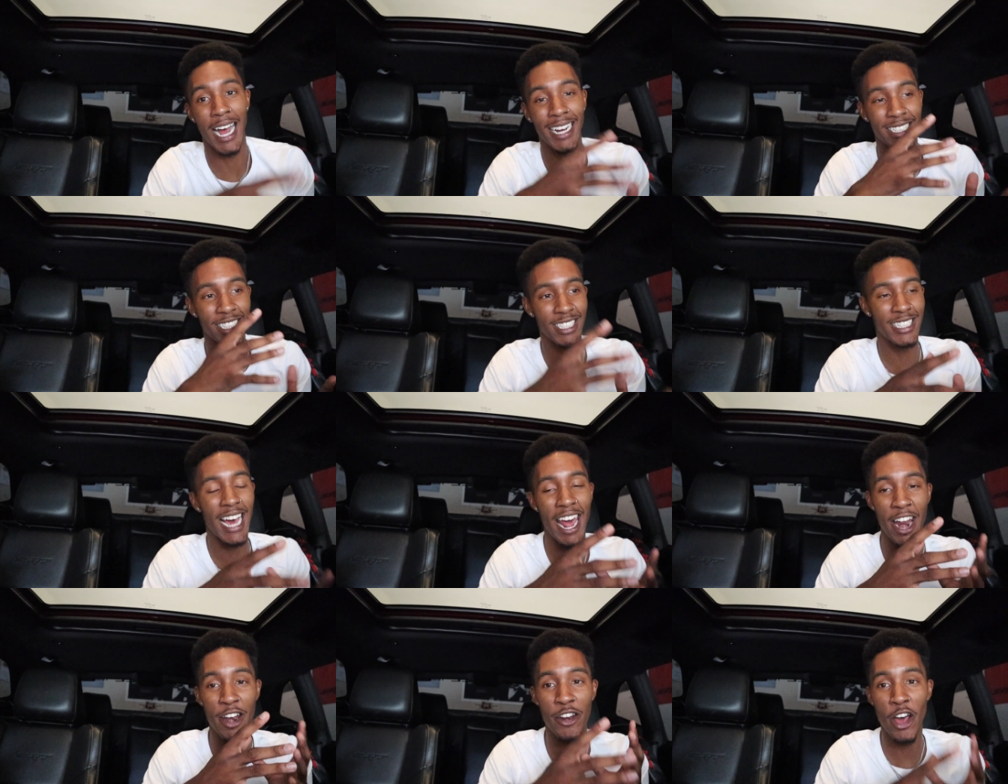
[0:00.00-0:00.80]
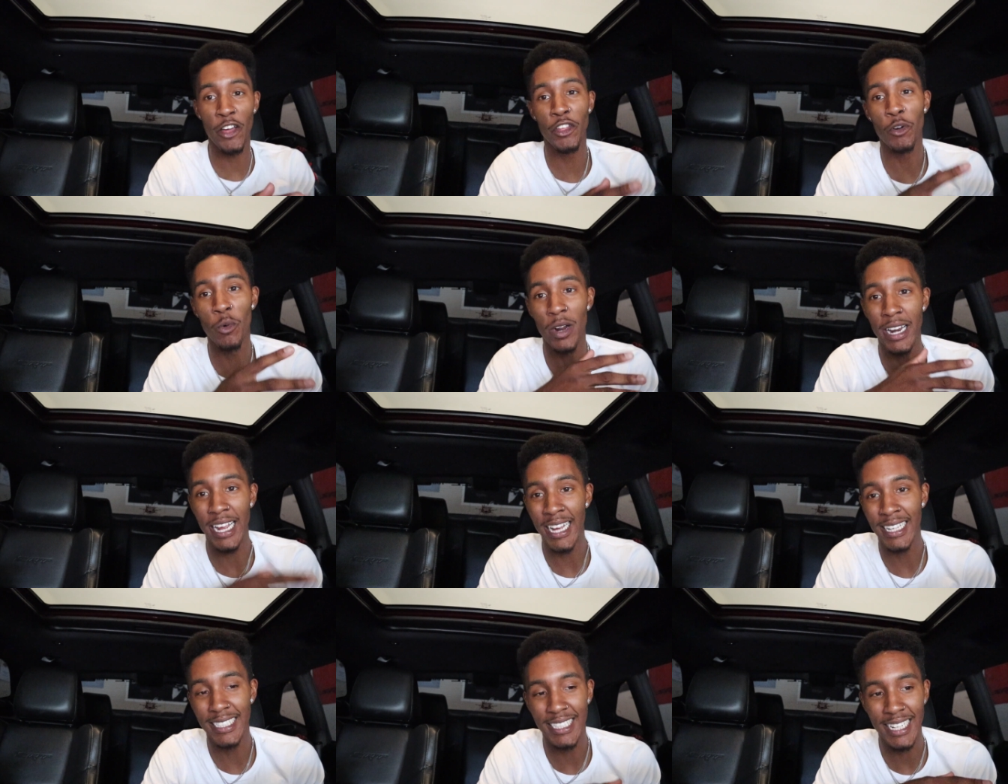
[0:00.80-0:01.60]
I just got another one
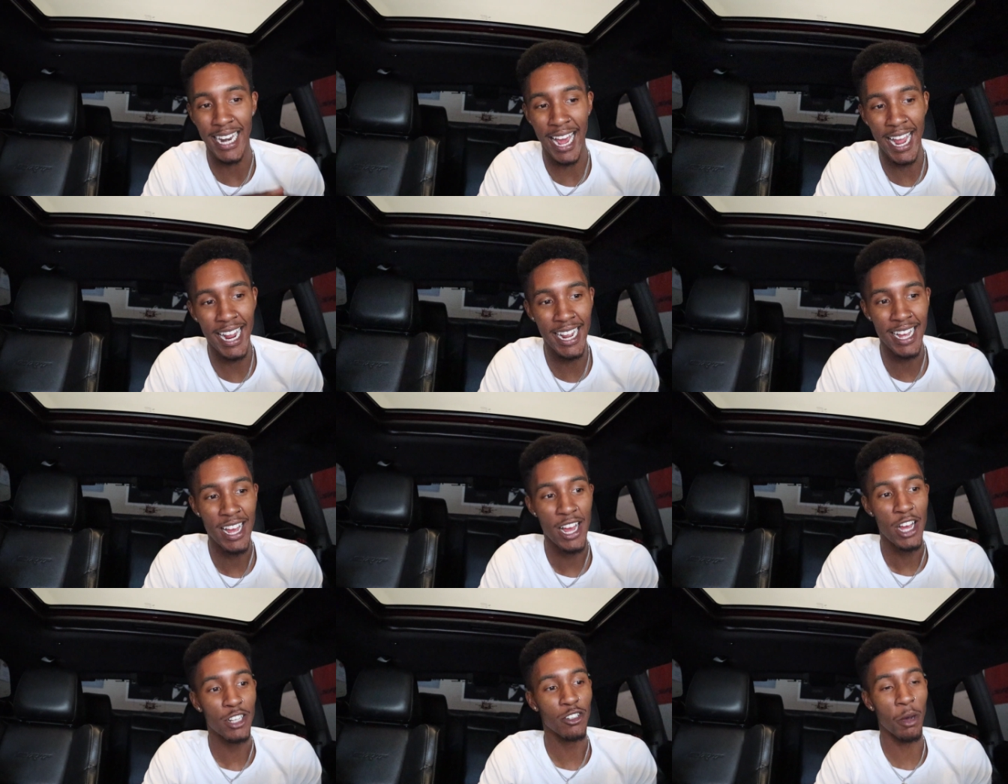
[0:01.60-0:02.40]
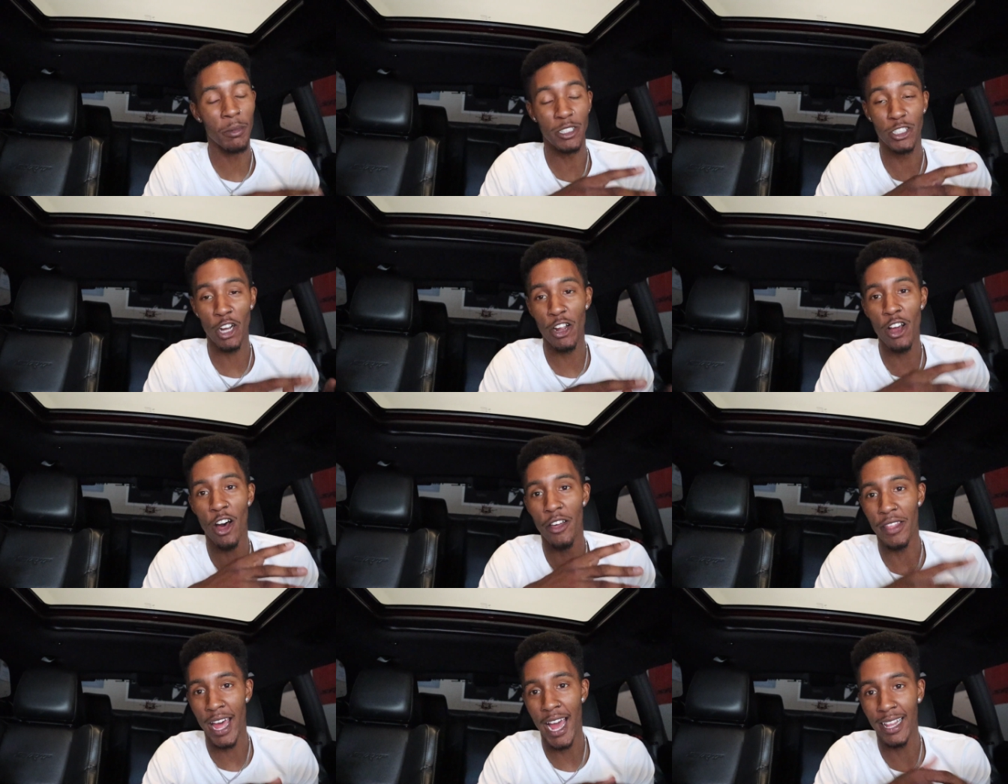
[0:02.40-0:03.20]
in today, so I'm gonna show
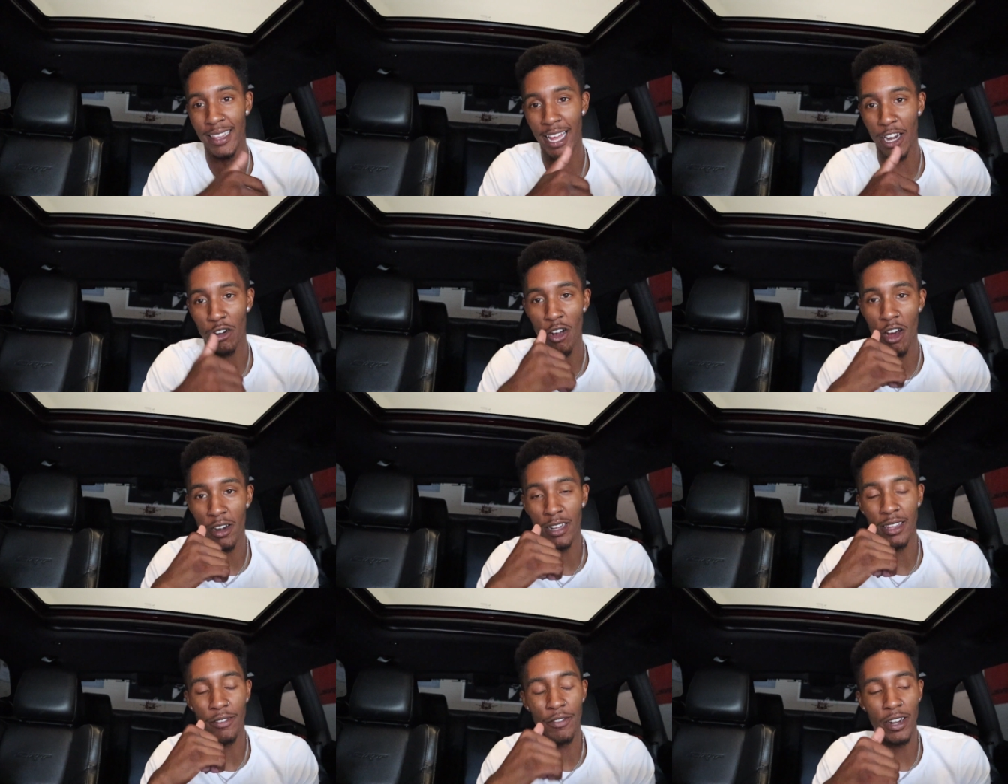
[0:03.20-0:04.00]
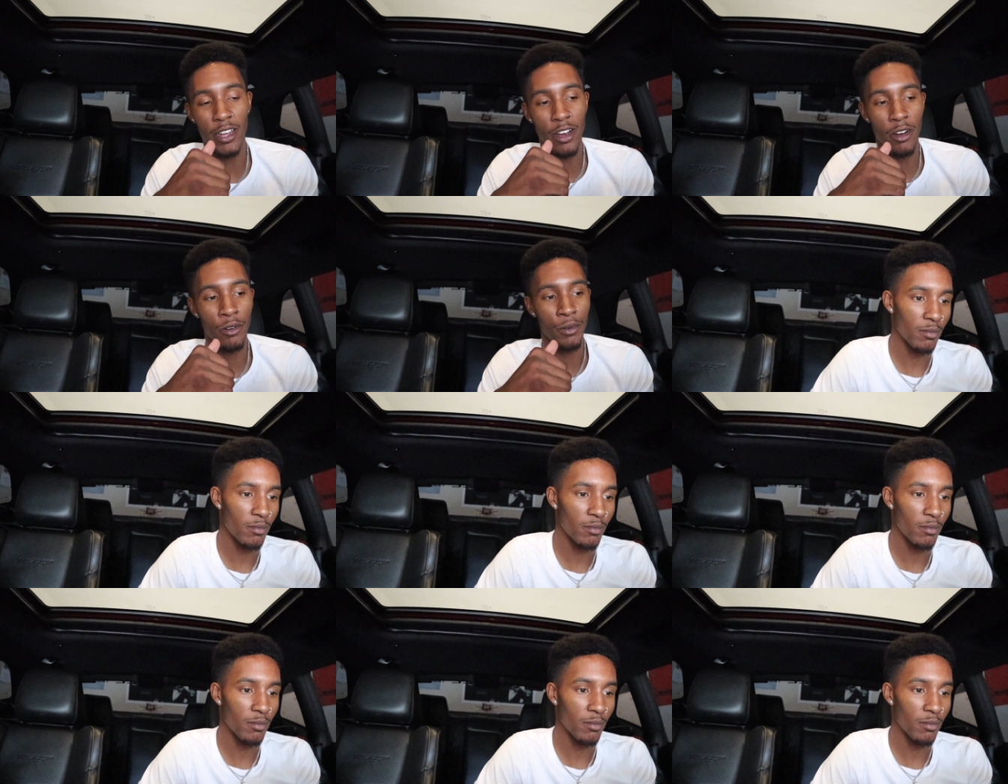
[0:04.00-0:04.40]
y'all that later on in the video.